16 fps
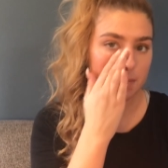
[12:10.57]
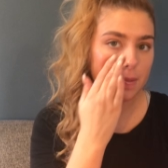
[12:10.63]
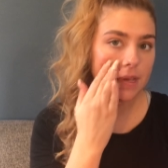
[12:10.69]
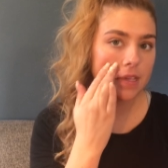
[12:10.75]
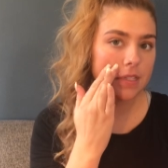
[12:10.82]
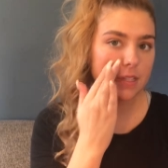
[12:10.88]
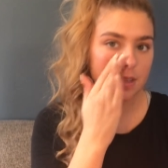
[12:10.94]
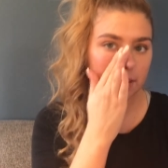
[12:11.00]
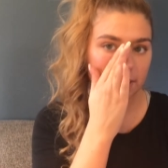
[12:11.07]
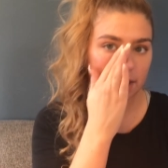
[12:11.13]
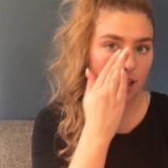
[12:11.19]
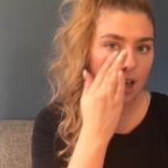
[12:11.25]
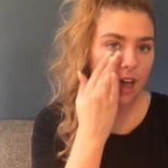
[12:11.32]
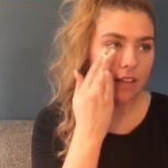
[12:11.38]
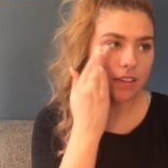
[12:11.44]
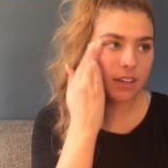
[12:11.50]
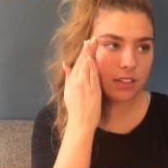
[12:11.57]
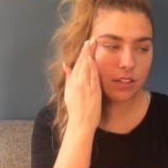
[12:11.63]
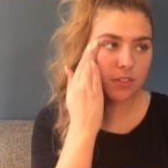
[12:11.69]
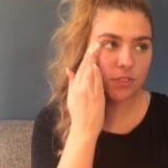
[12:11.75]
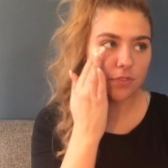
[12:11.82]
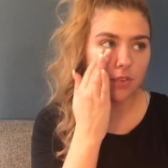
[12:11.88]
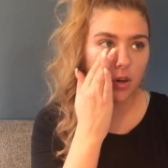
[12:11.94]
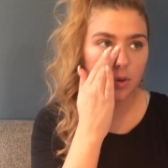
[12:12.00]
basically I like to
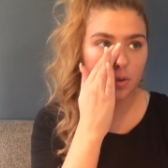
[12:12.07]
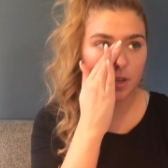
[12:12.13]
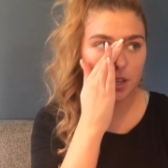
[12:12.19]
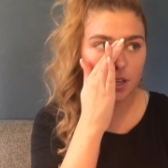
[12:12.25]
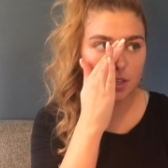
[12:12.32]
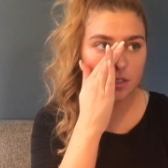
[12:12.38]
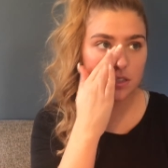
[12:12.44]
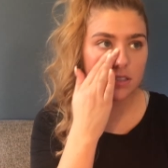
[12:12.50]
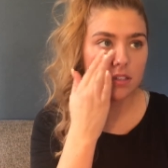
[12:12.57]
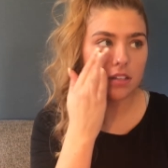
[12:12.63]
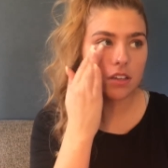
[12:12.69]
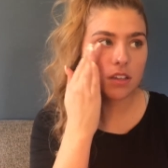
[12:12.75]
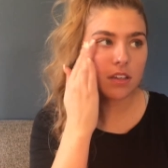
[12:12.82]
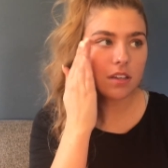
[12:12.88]
focus